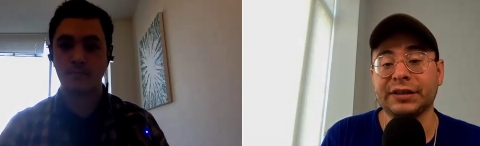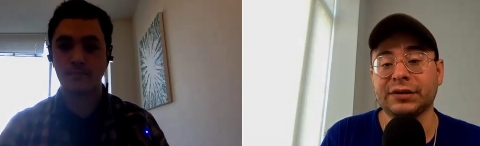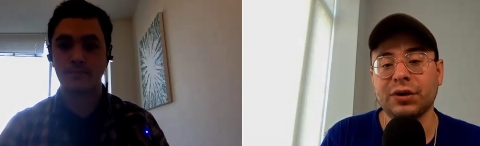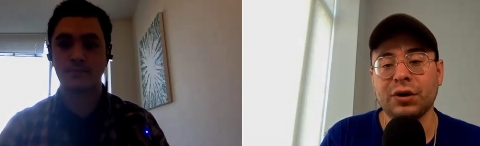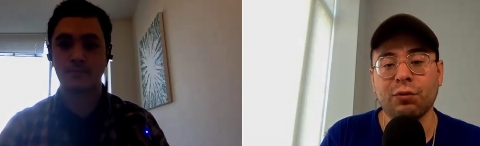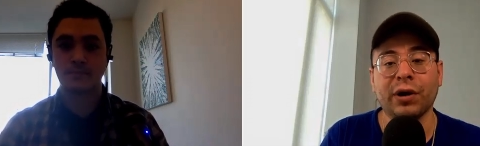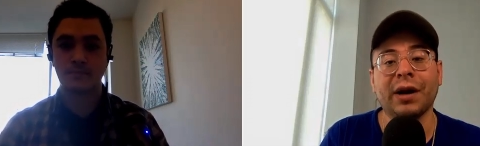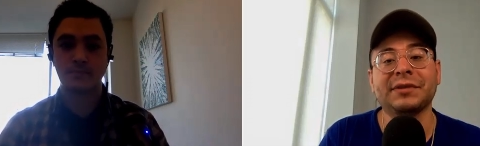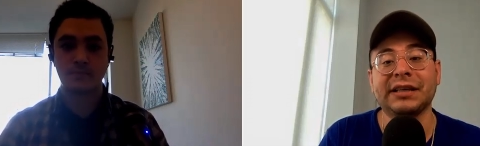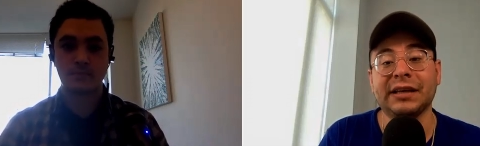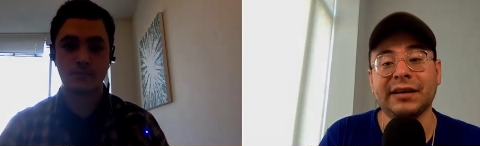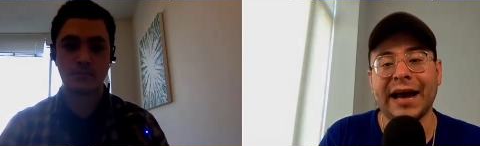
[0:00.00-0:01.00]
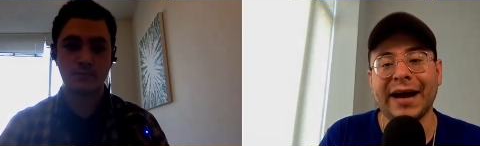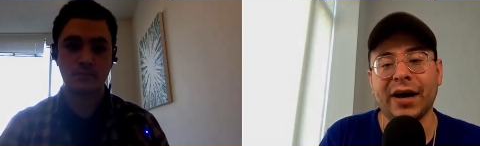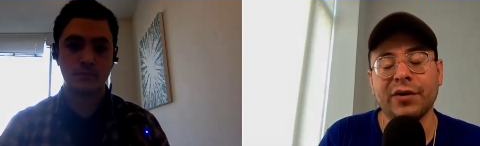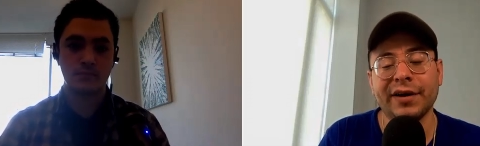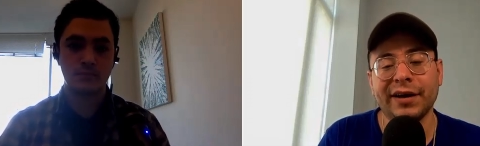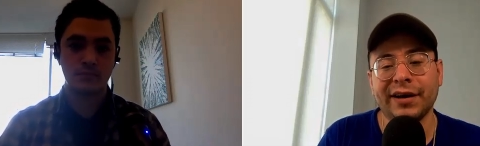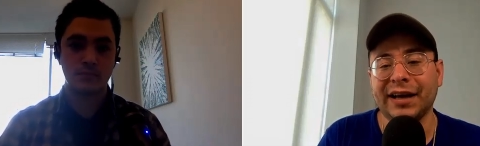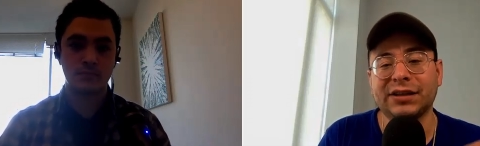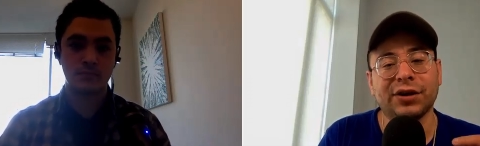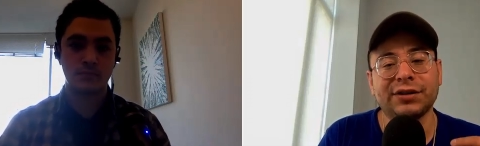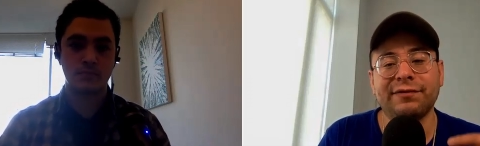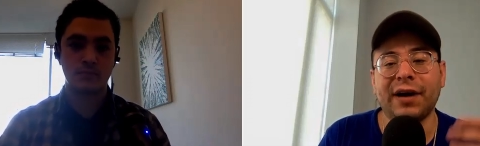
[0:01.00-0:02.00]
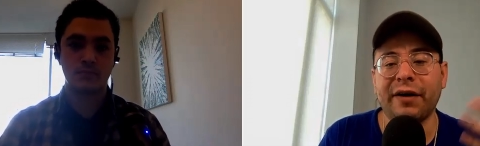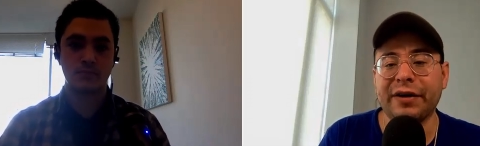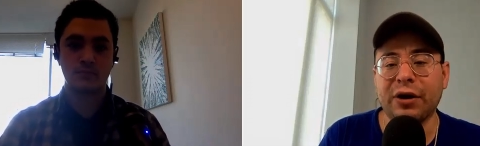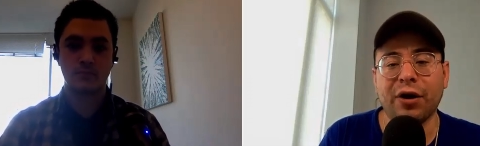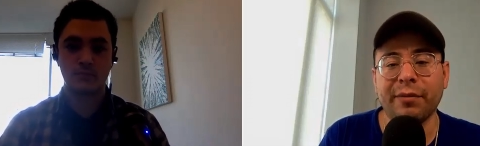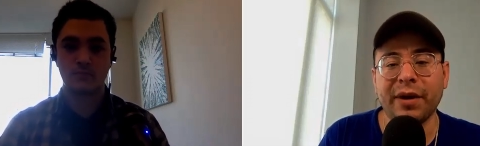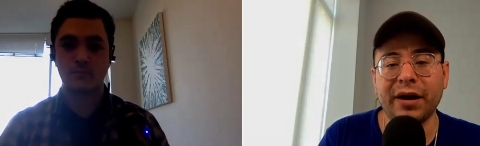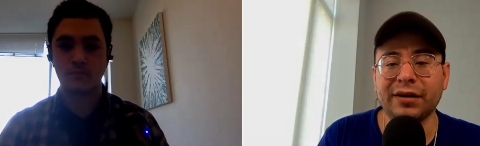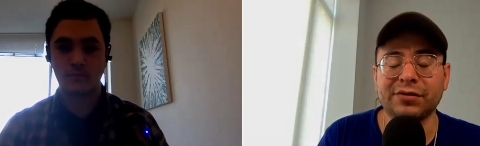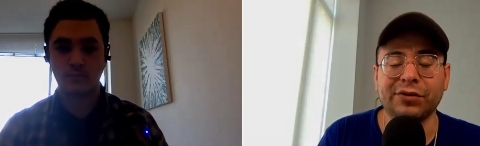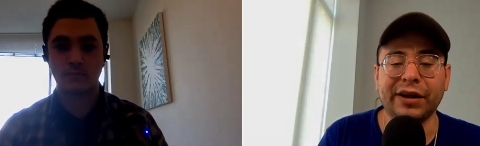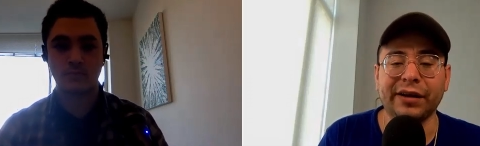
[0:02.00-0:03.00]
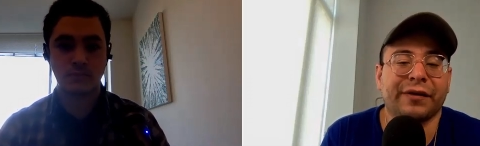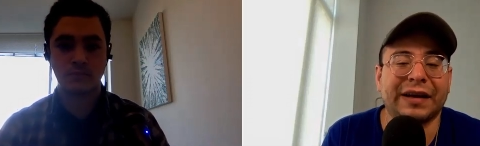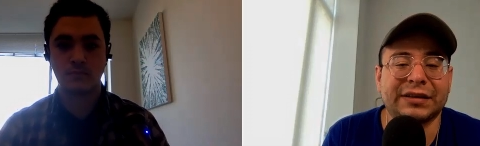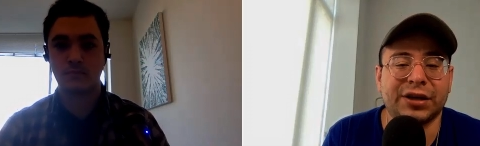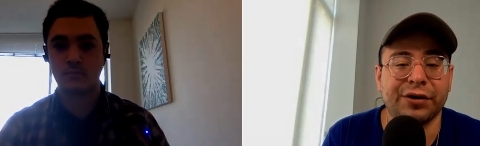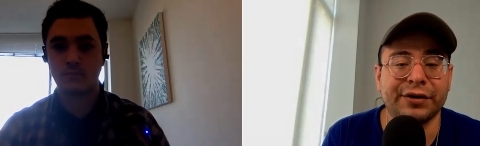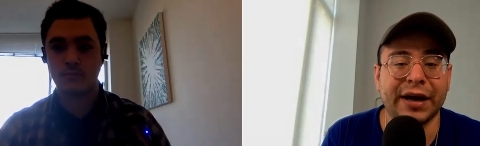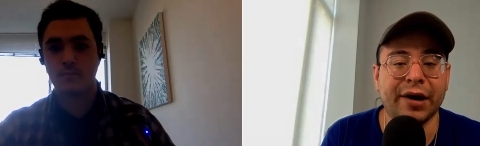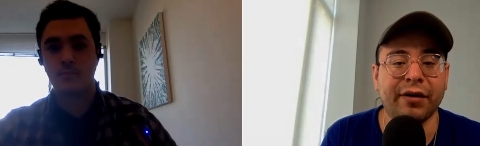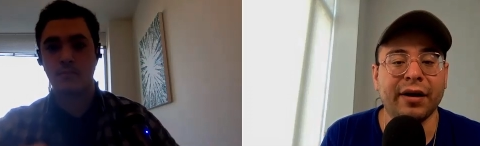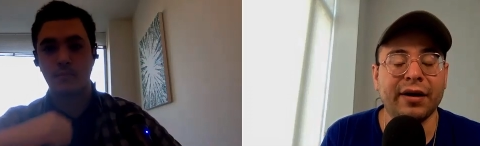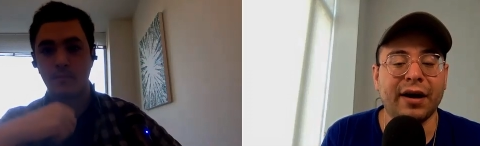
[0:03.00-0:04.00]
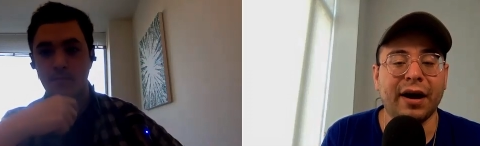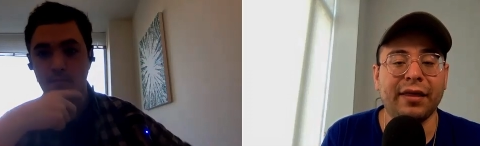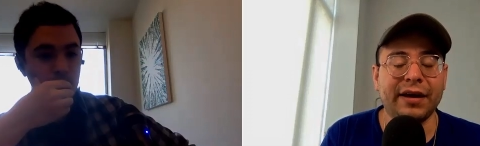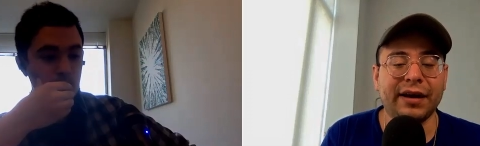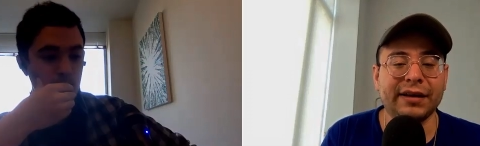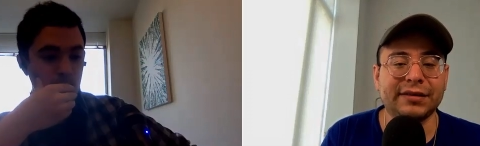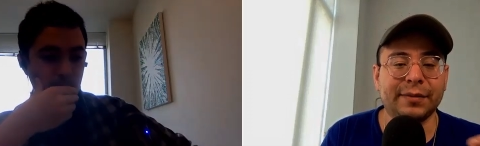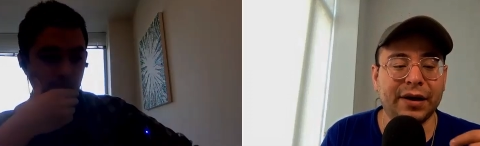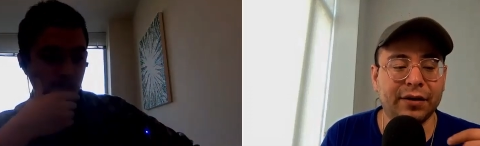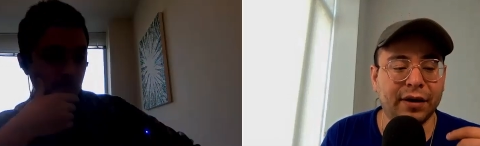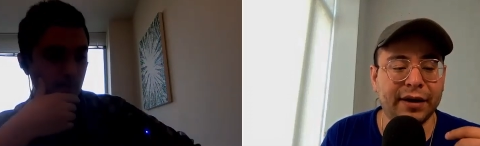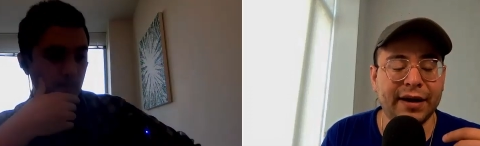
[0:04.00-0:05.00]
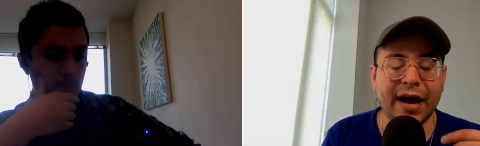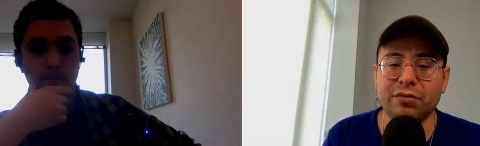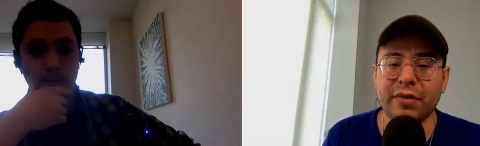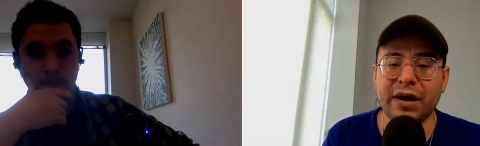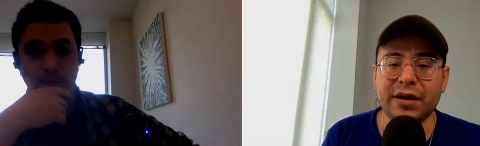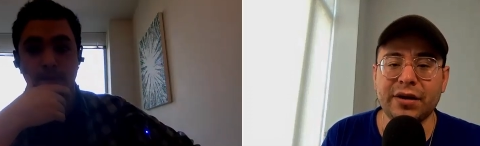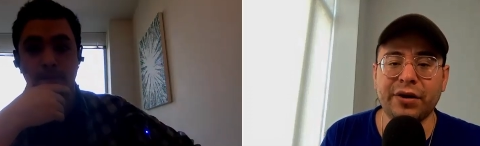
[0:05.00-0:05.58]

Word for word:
Speaker 1: versus what I'm seeing now. It looks very automated. It's, you sort of get turned down. So I think it's about how do you